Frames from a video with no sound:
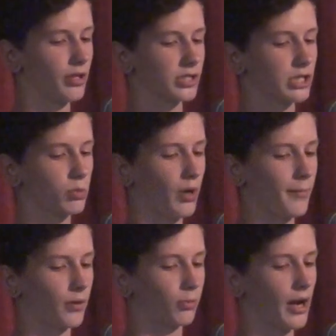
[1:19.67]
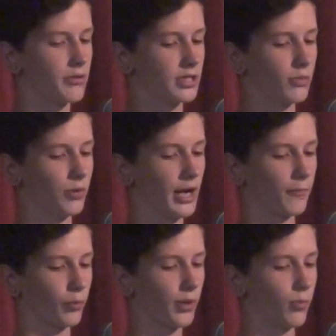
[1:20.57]
we could swim around in
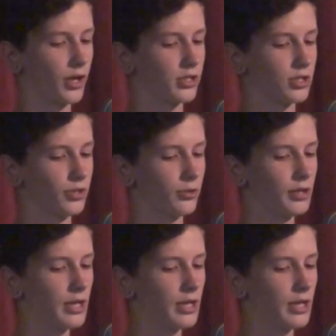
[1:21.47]
whenever we wanted to,